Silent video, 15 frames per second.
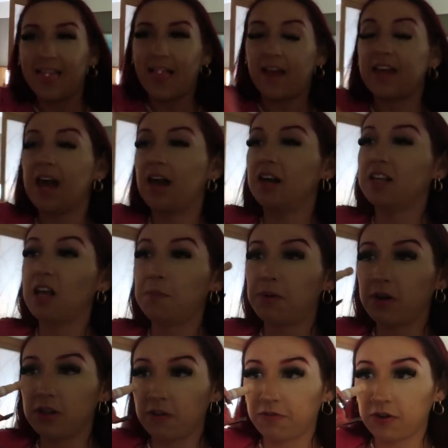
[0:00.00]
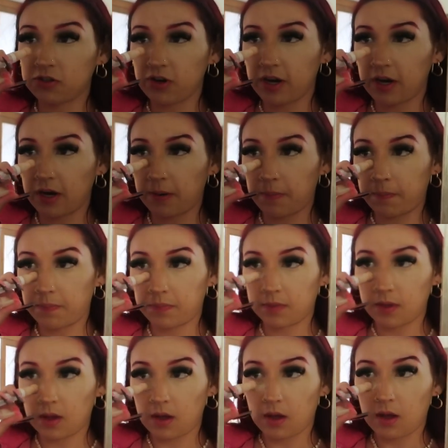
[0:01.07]
Yeah, I didn't put it in the refrigerator.
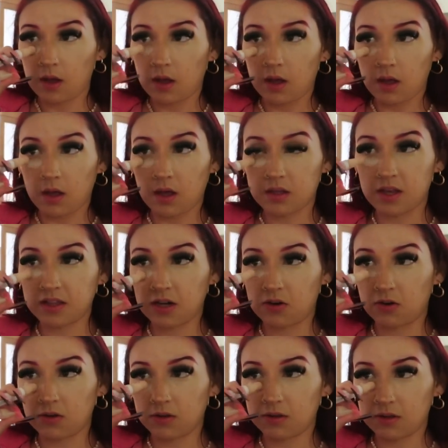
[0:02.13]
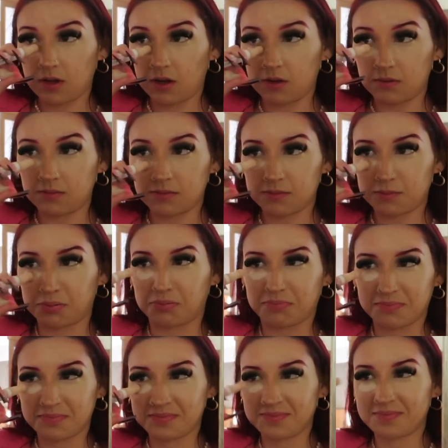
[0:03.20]
Not really. It's not that cold? Oh.
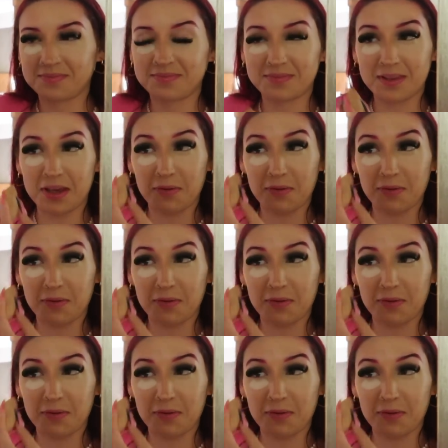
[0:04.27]
Really.